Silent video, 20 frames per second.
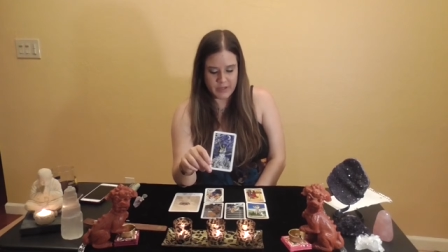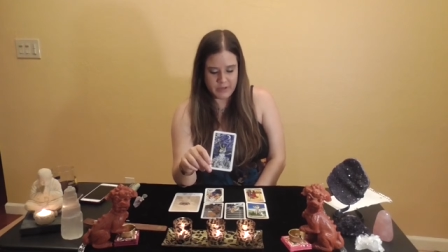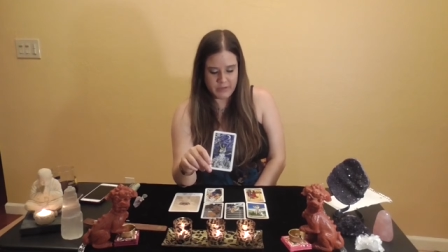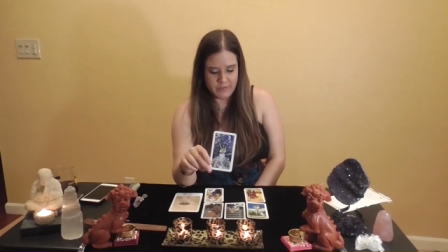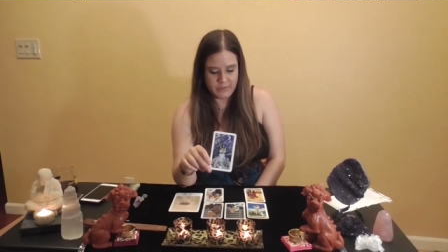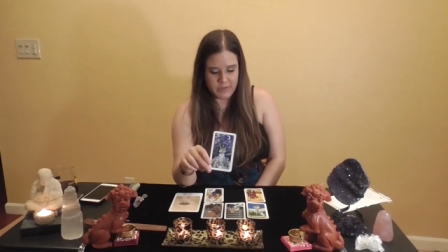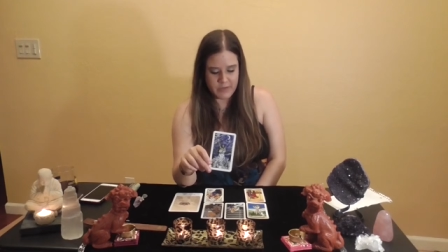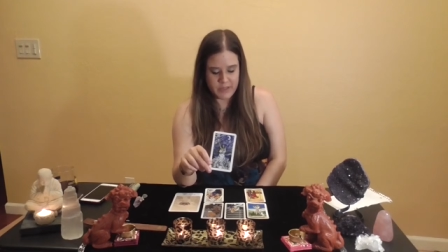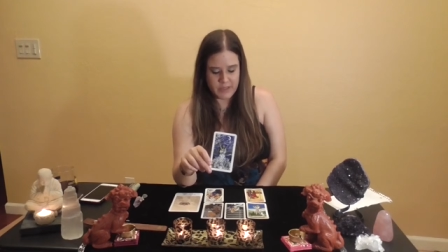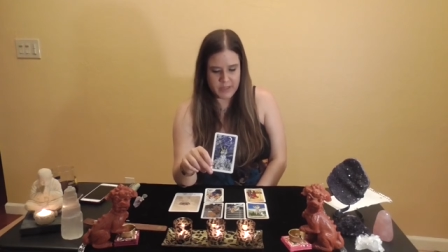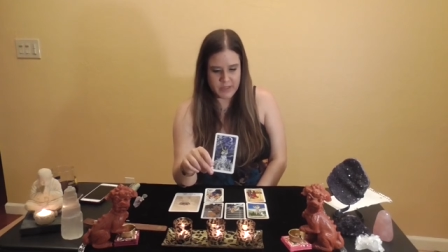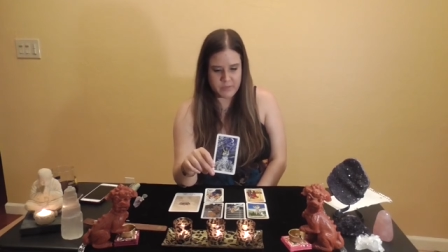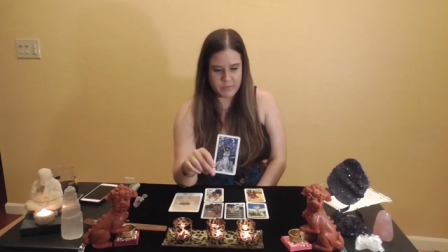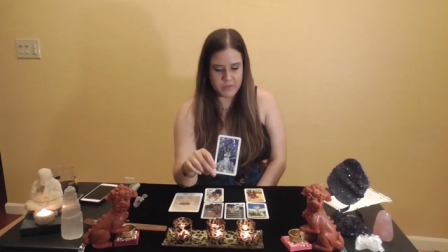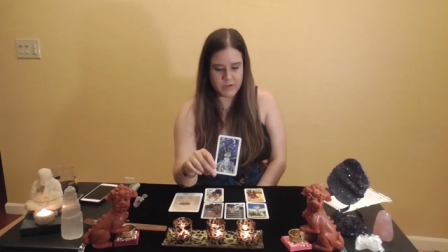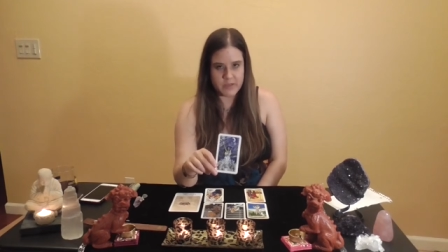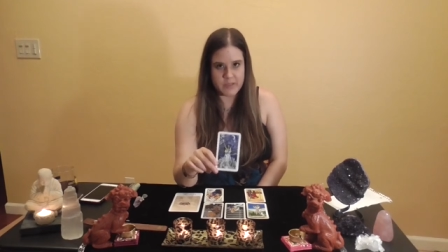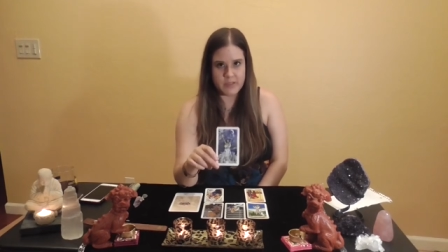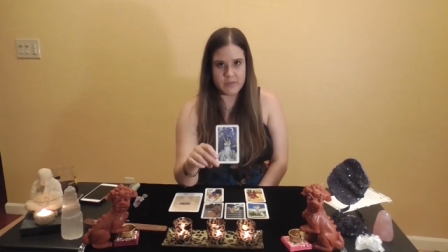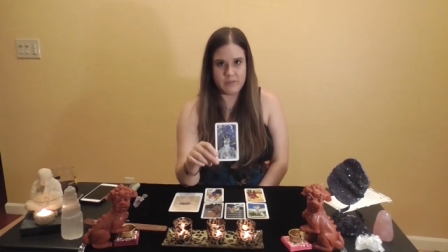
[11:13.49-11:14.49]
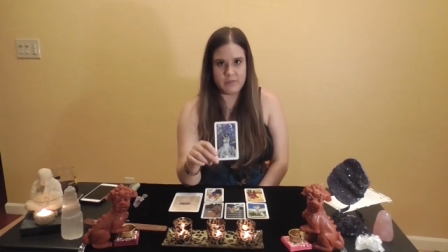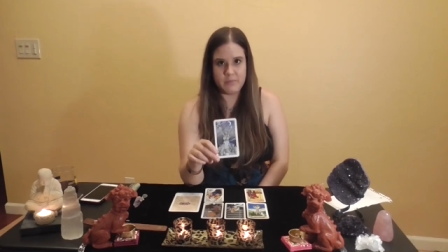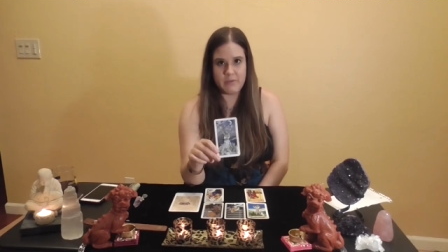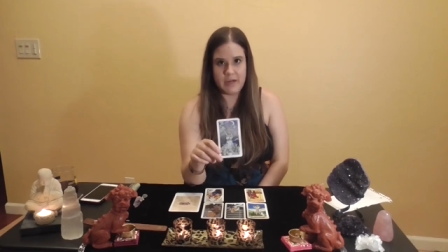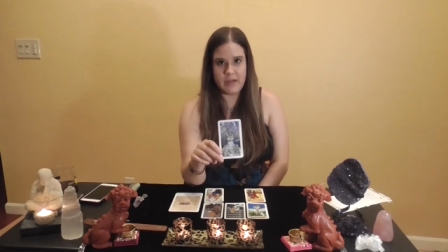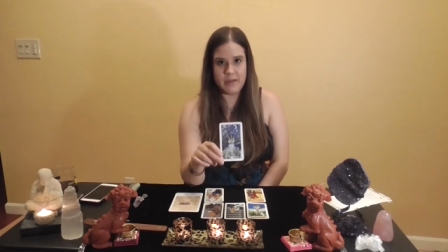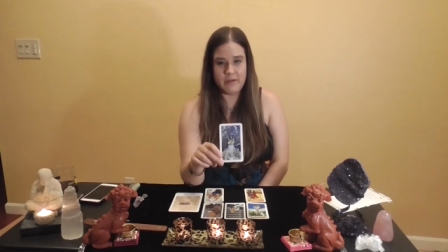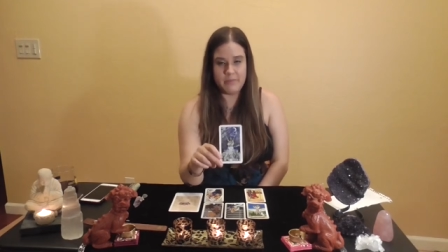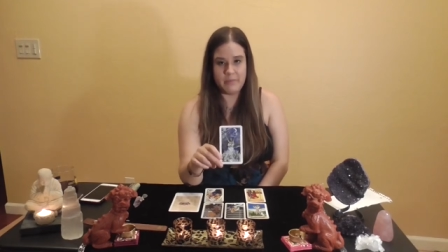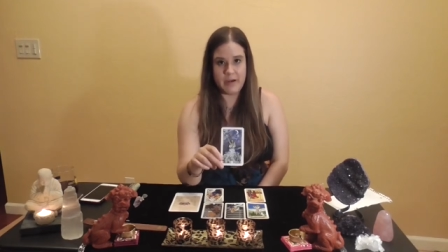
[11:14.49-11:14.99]
You feel like this person
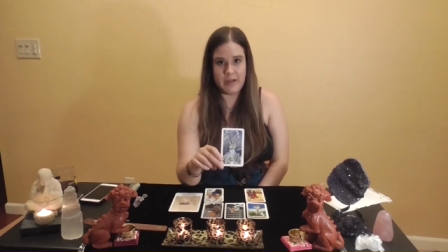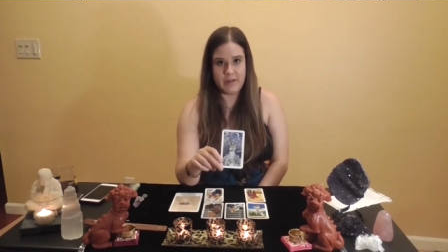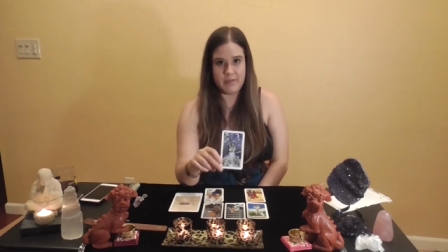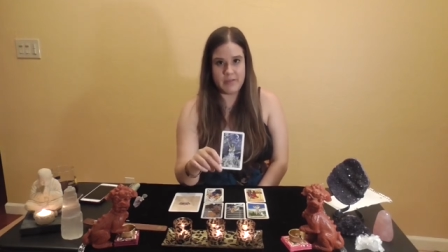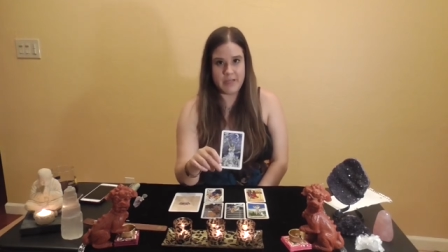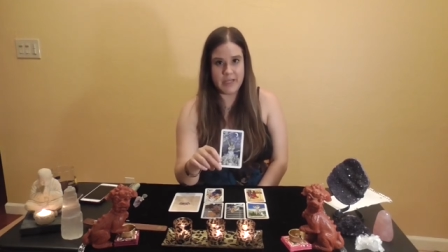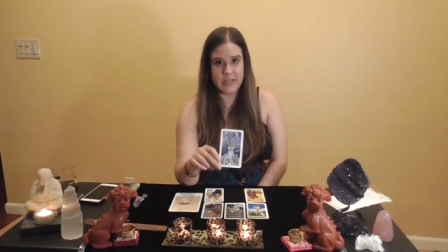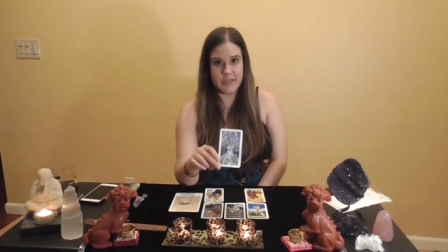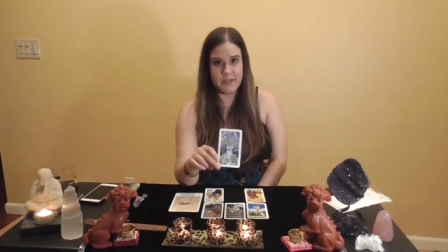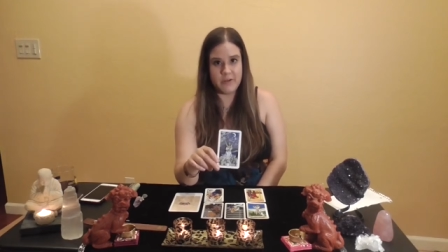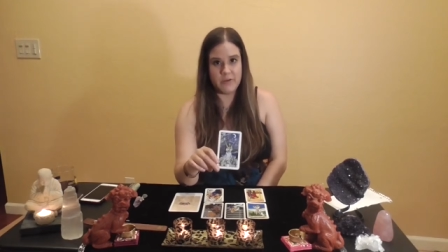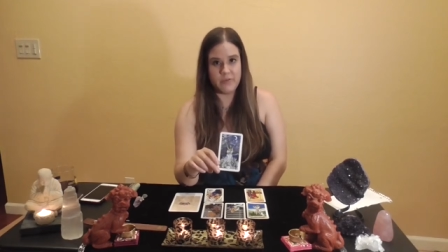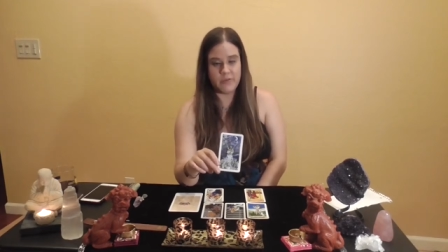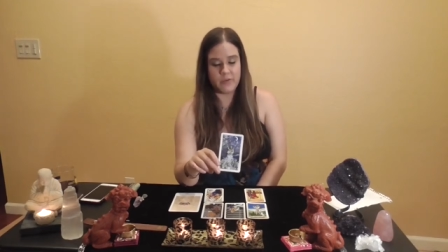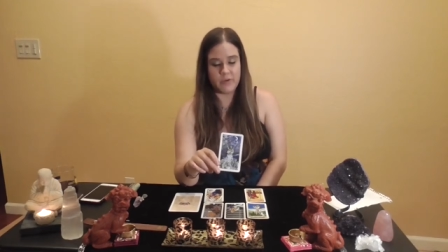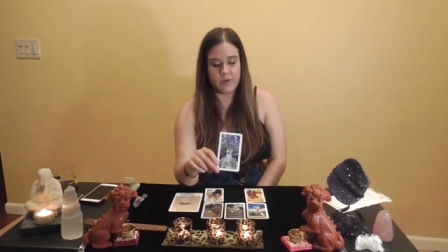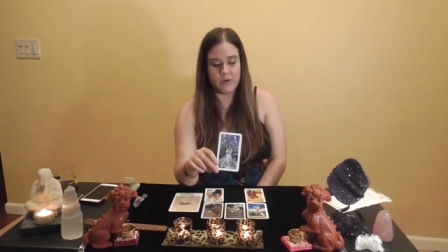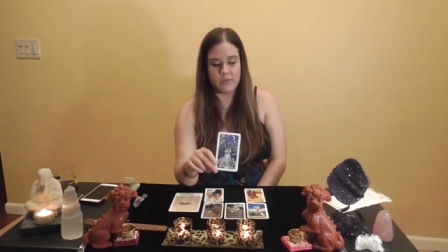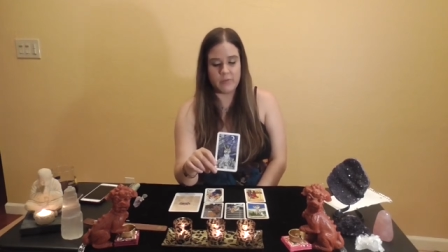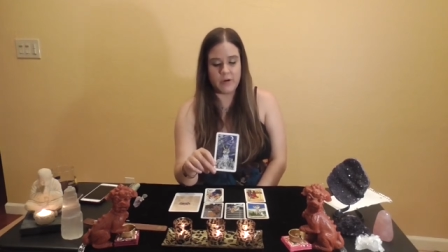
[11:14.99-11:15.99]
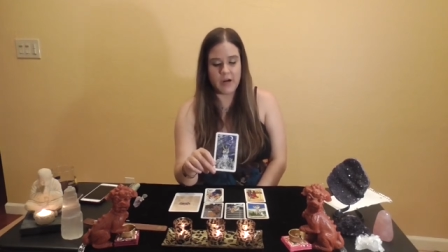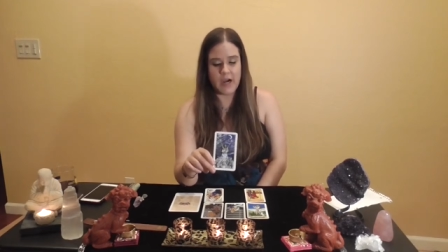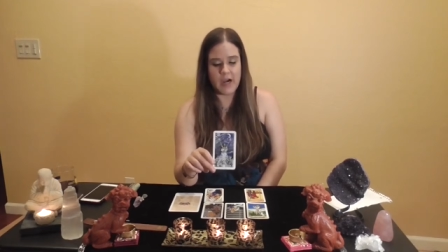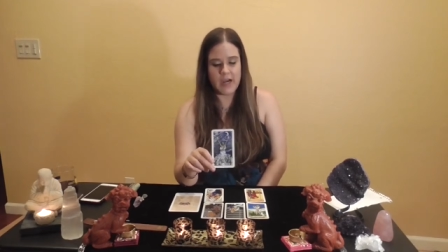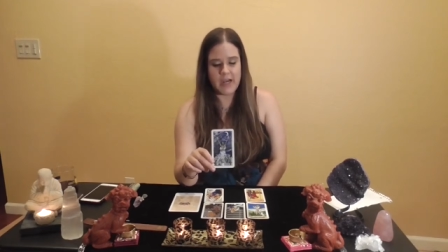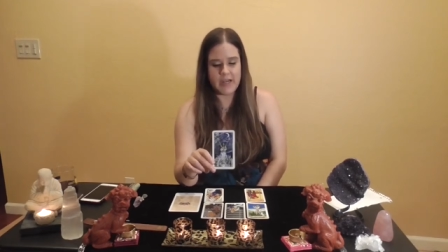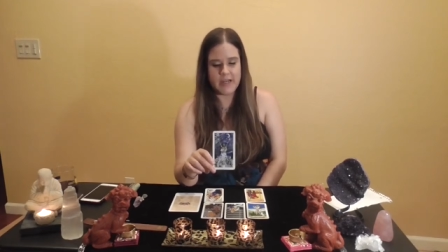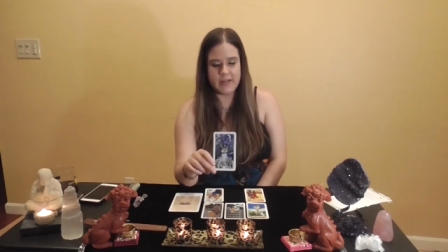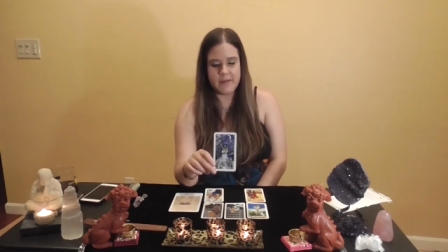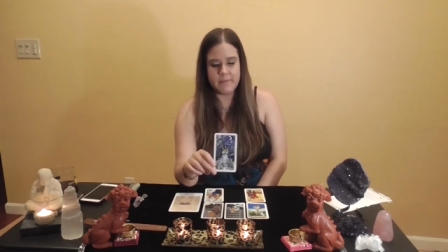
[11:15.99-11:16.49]
might have taken you for a
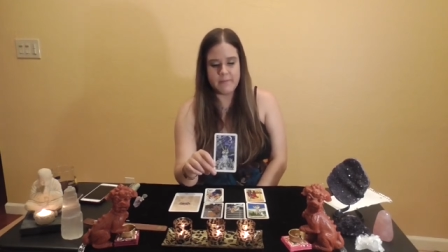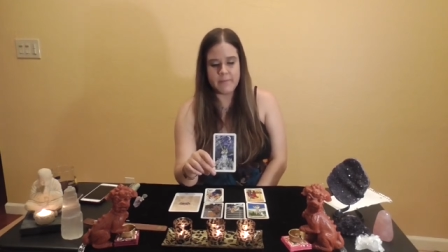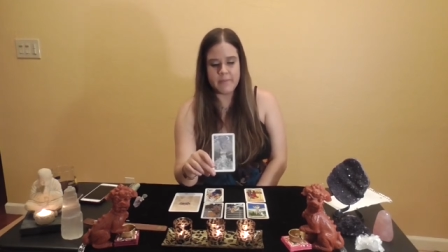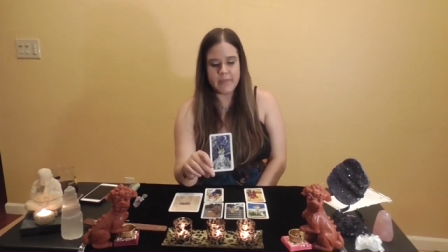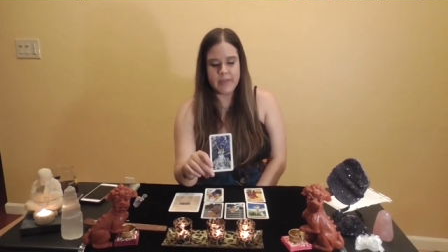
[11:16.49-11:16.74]
ride,